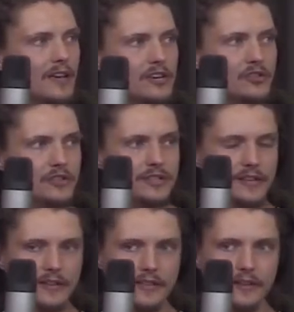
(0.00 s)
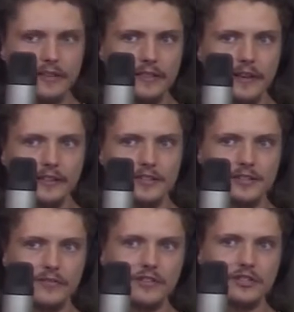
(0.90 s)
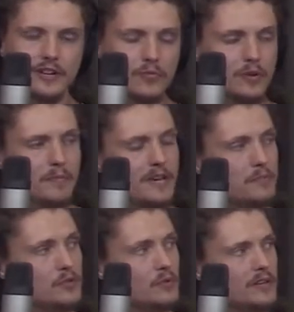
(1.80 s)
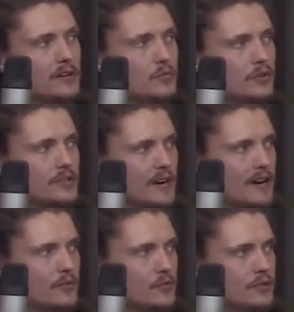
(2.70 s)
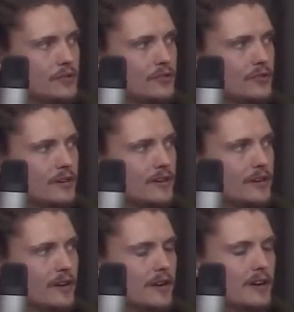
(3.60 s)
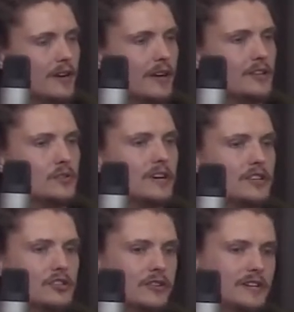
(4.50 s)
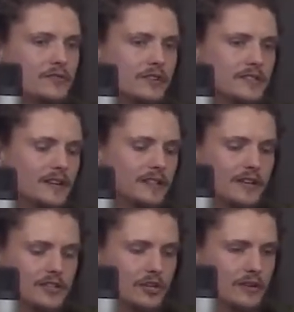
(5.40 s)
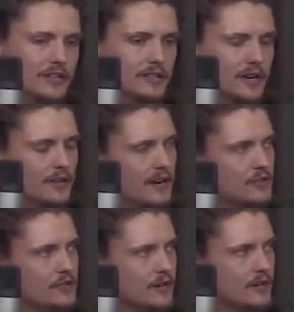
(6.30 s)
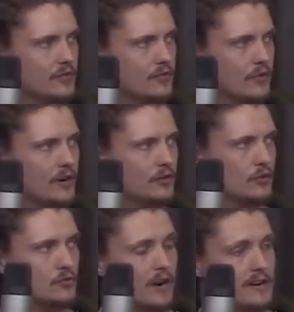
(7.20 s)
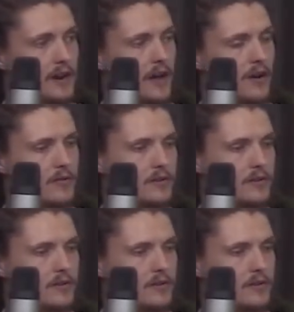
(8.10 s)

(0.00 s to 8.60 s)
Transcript: interesting indeed, like this division that we make between inwards and outward, right? Like to illustrate, for instance, like there is no inside or outside, right? Because right now,